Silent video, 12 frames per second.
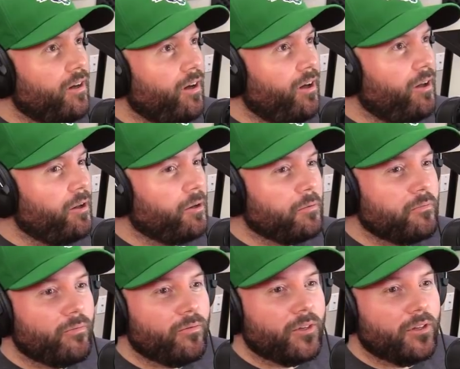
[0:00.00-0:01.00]
all.
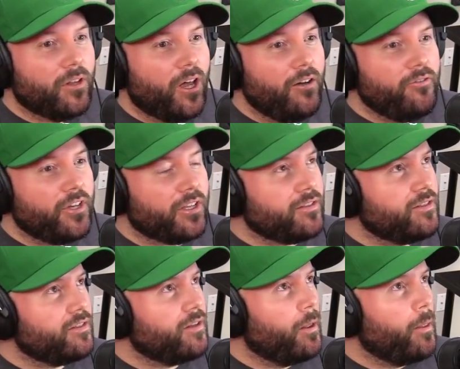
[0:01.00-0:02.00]
Love
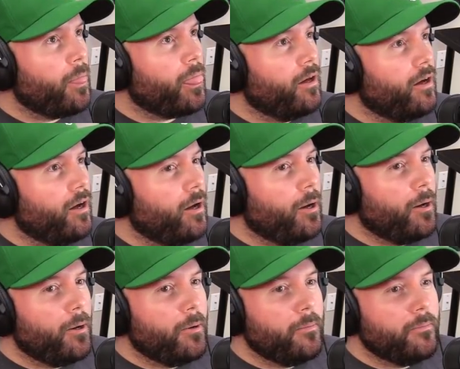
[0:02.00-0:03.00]
it.
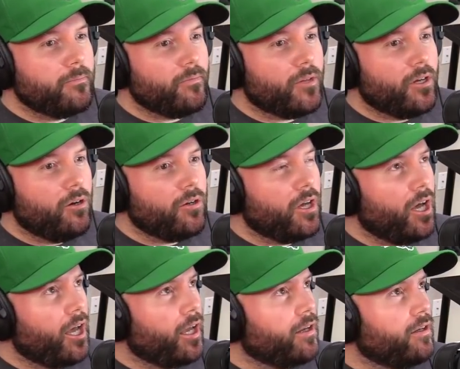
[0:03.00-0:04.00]

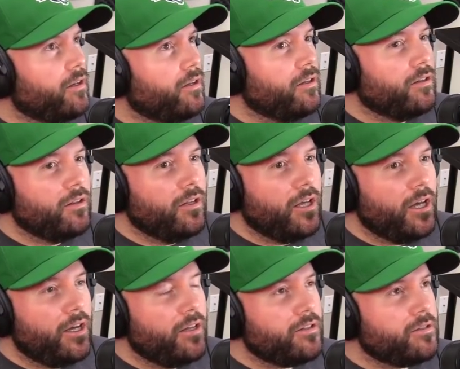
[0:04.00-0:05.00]
Okay.
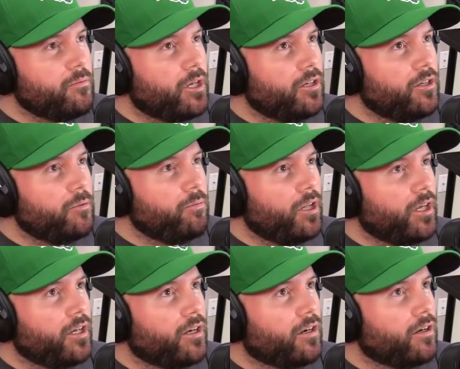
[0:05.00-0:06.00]
Let's make a good
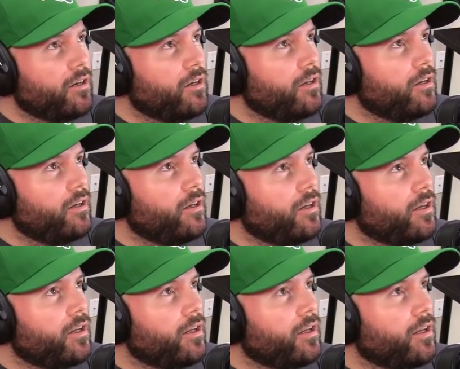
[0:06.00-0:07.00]
play here.
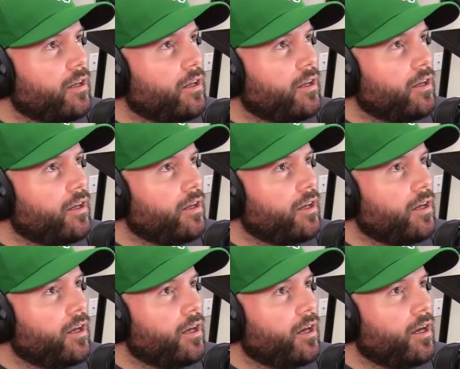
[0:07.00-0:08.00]

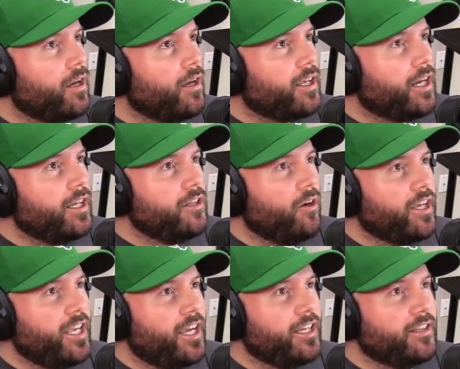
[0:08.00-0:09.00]
And can I get... No, I
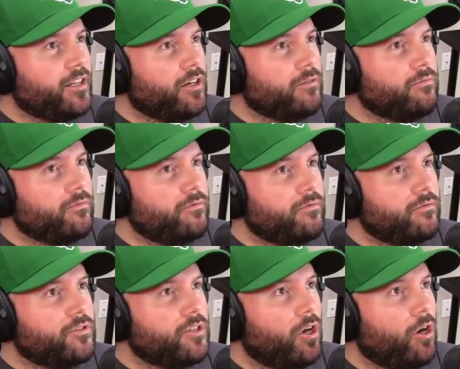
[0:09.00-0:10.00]
can't get there.
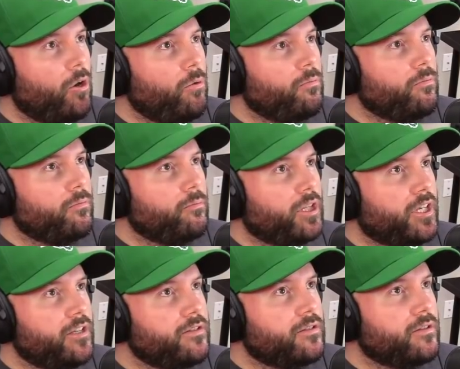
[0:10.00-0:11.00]
So,
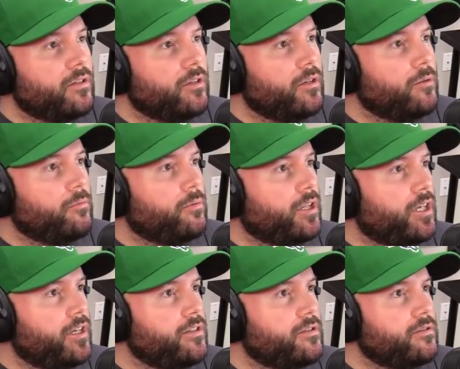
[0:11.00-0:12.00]
please.
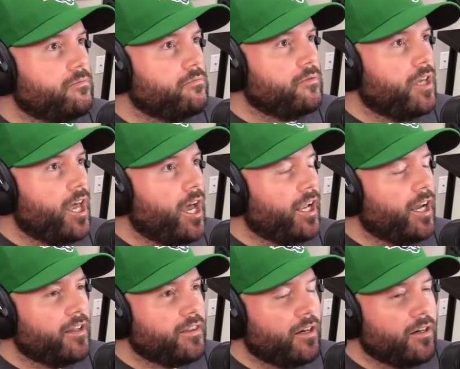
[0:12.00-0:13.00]
Please. Yeah, I
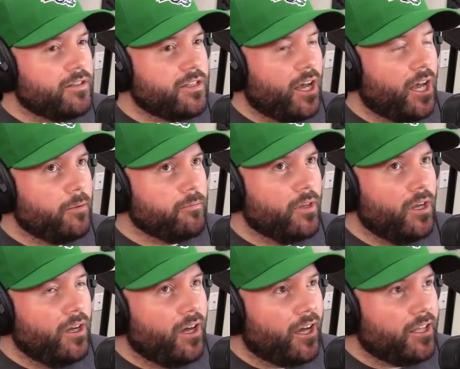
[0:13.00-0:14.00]
got there in time.
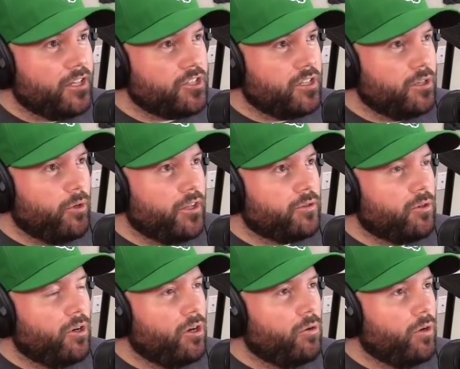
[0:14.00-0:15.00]
I initially went the
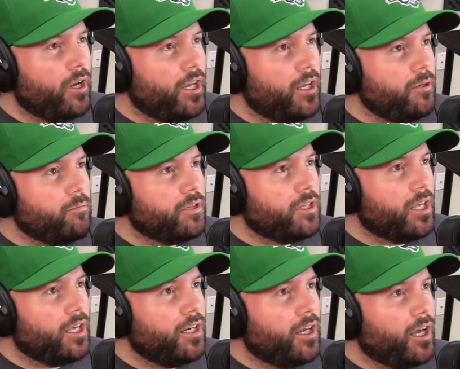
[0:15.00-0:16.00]
wrong way, but
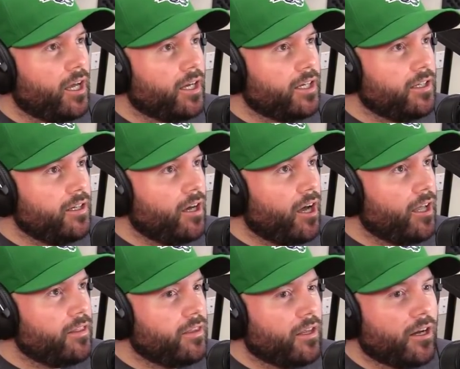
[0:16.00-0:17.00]
then I
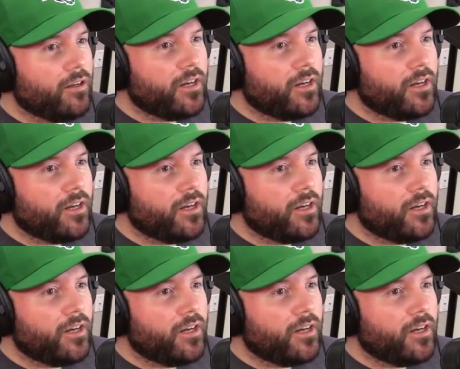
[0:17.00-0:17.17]
got there.